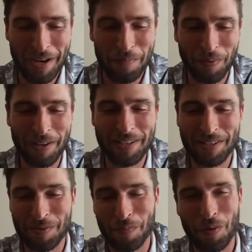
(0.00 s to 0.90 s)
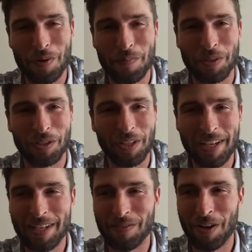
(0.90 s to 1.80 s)
pretty disappointed, but the
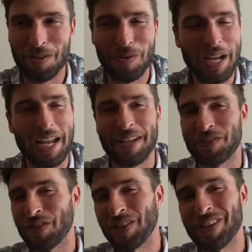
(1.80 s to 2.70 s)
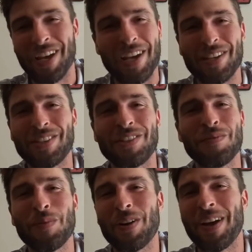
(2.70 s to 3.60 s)
lady right away answers,
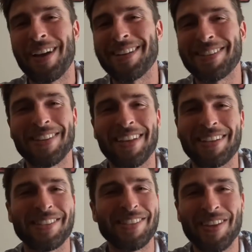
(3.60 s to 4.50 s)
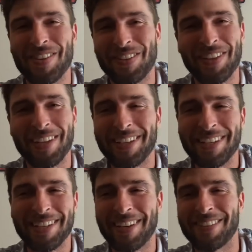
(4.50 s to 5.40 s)
super nice, like southern
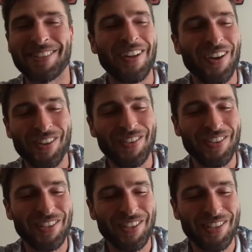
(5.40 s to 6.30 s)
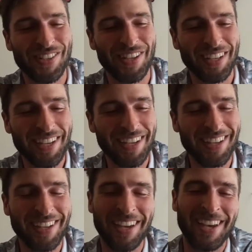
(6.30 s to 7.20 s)
lady. I was talking to her, and she's like,
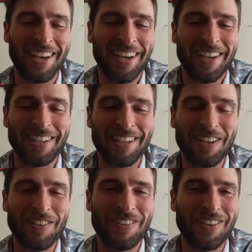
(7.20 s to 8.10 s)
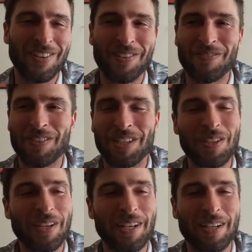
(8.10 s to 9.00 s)
yeah, you know, you
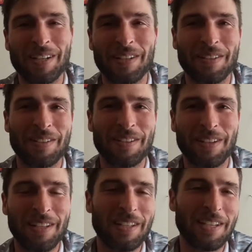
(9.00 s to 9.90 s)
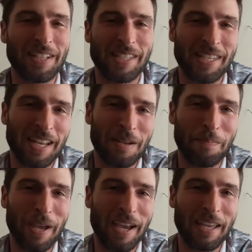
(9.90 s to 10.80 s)
can send it
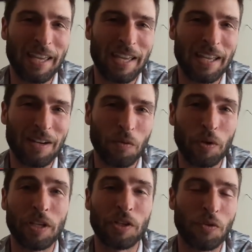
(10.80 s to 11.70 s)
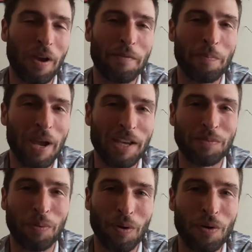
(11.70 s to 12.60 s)
back in, or you can drive to Bass
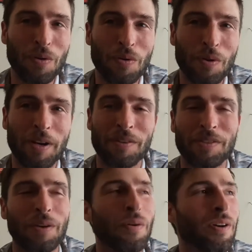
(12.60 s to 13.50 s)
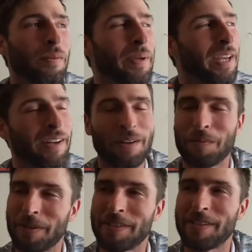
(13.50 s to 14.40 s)
Pro. And I was like, oh man, I don't
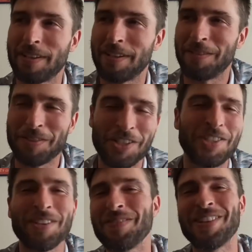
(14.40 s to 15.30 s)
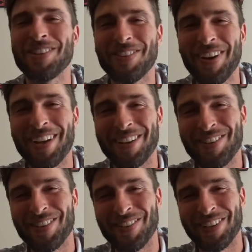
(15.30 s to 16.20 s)
want to send it. I'm like, just send me another rod. I
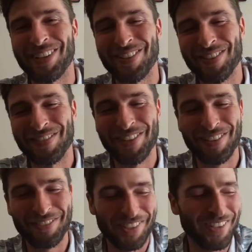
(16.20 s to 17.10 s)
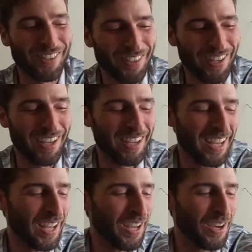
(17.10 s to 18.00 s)
knew they weren't going to do it, but I was like, okay,
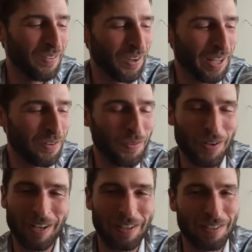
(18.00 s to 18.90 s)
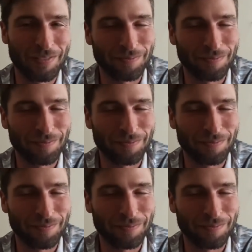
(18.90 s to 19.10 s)
well, I don't want to